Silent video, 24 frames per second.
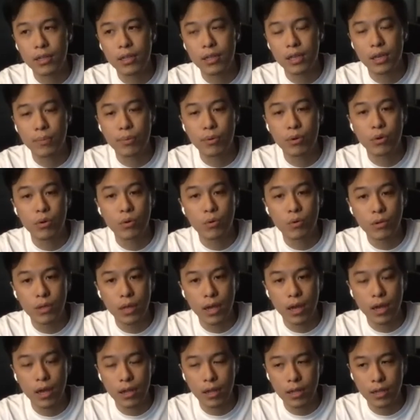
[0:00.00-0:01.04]
label
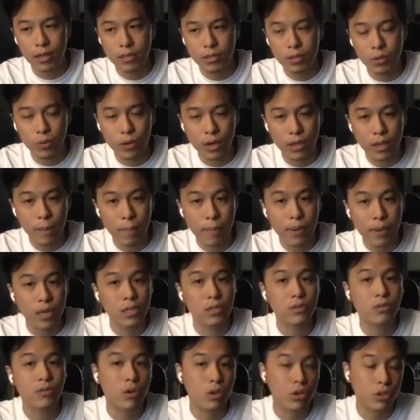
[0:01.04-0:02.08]
is the one that
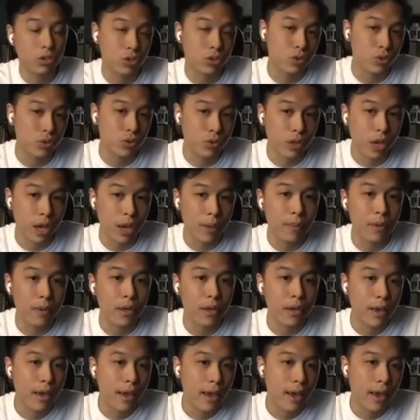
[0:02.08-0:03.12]
pays for all the studio time.
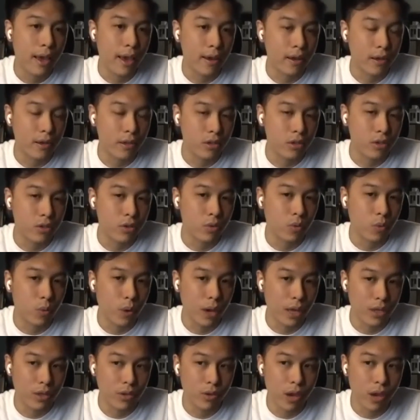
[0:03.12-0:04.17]
And,
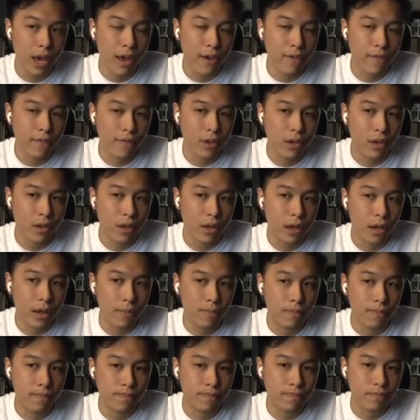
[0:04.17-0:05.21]
when you have
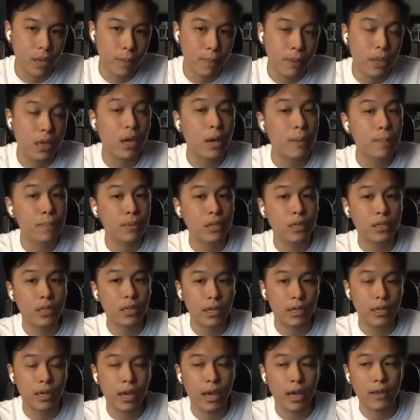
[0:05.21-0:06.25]
a big company
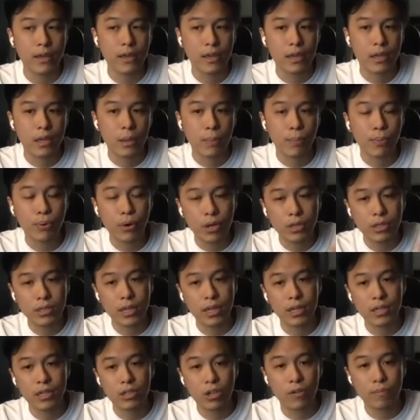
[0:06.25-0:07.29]
like that, the
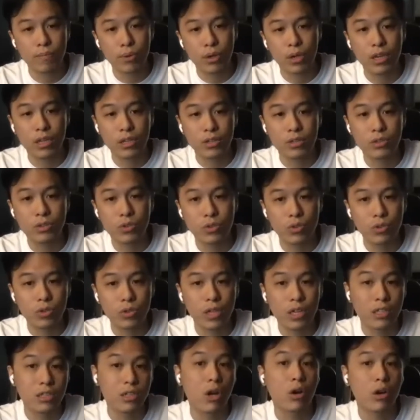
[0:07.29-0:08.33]
process of booking a studio
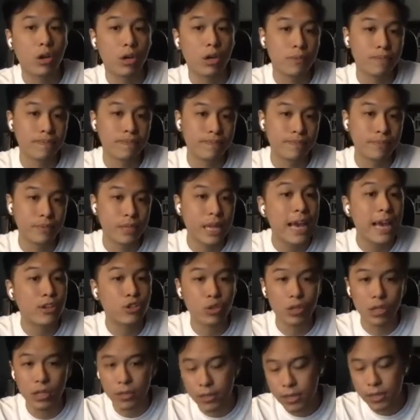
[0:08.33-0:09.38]
takes longer,
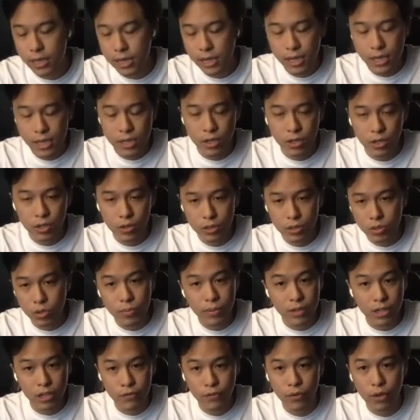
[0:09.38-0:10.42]
naturally. It's
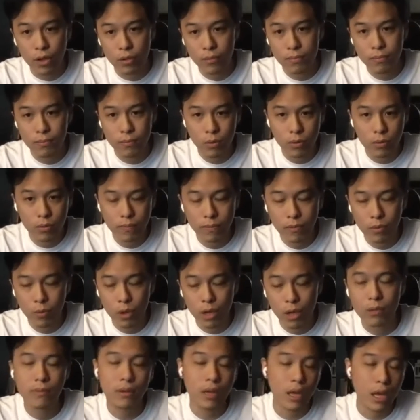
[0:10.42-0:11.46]
nobody's fault.
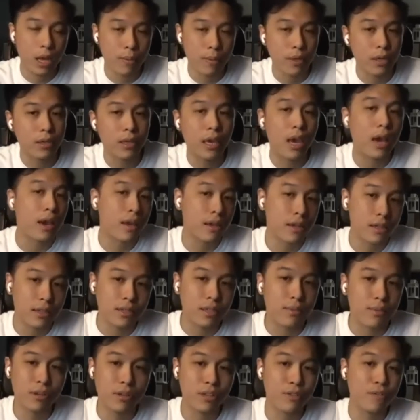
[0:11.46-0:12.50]
Well, I mean, yeah, it is
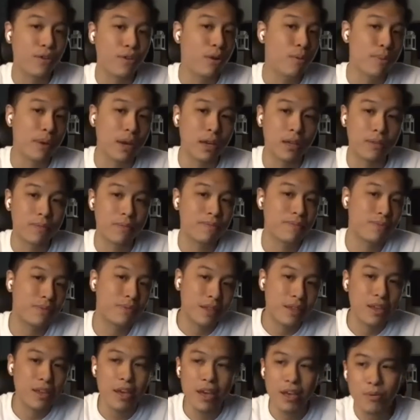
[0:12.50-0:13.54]
somebody's fault,
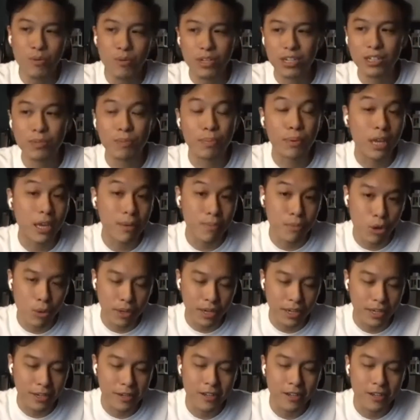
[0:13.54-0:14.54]
but we just blame nobody.